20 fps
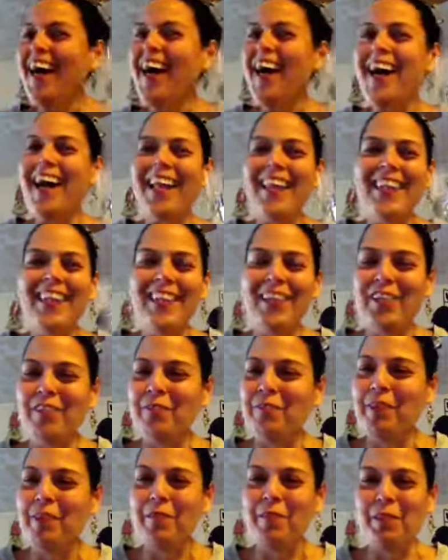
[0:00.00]
I love
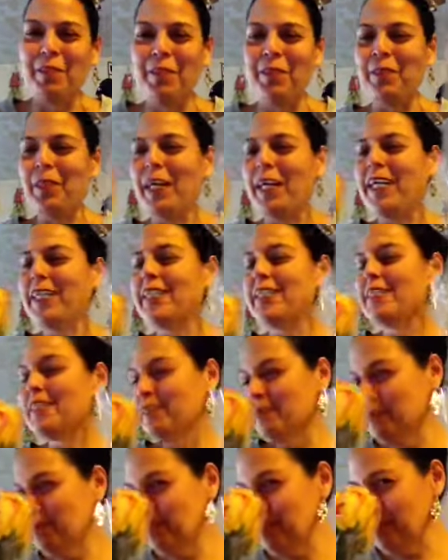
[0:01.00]
my blue eyes.
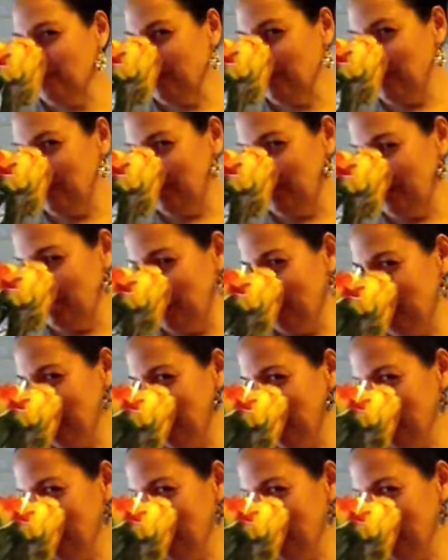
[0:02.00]
Mm.